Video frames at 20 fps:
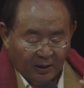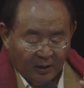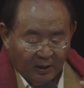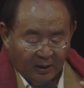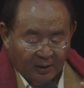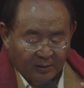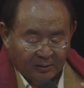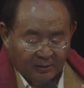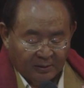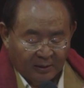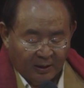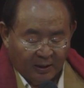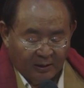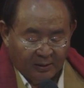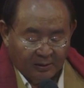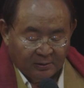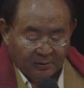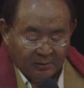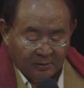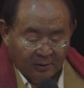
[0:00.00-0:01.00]
and
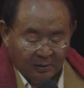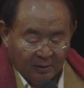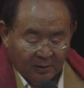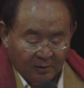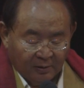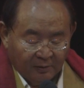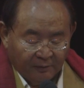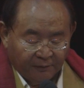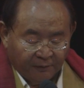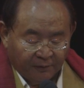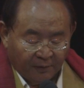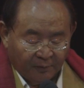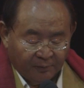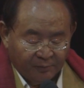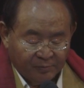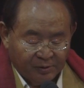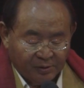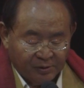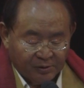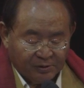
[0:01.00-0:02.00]
then
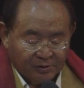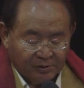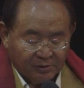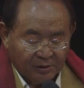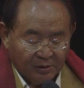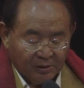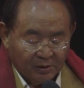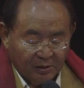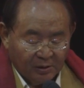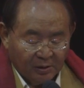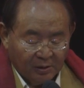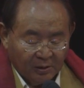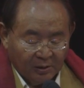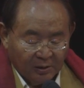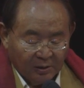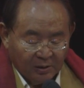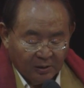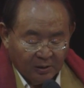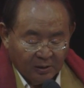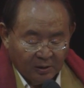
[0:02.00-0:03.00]
from this,
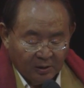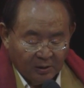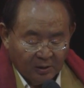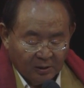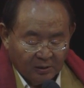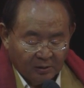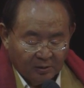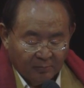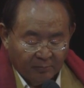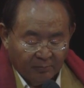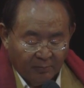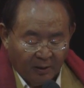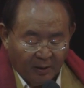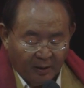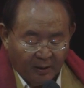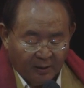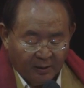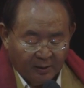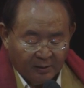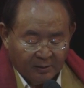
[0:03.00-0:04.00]
uh, the
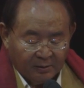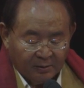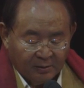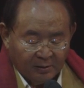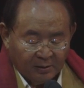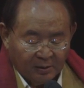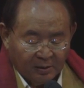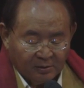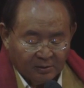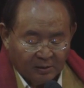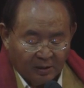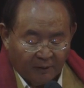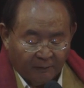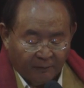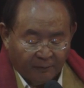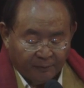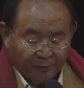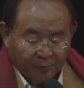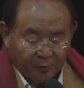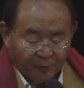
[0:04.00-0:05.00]
mind is
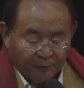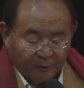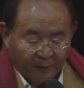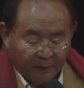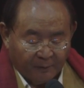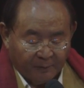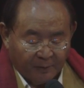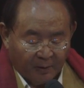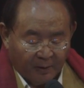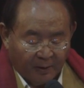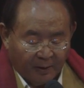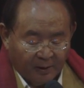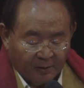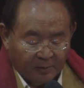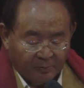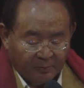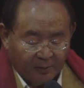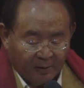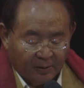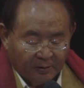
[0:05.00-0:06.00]
therefore purified,
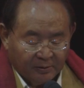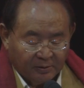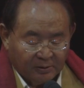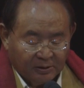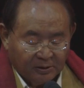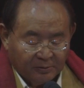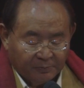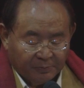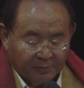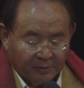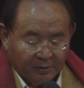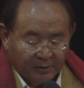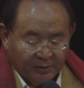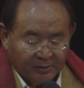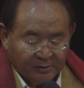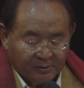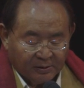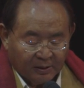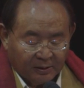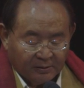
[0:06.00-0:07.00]
and we are deeper
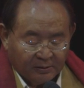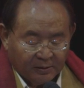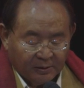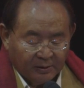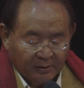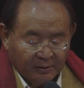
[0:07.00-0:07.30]
insight.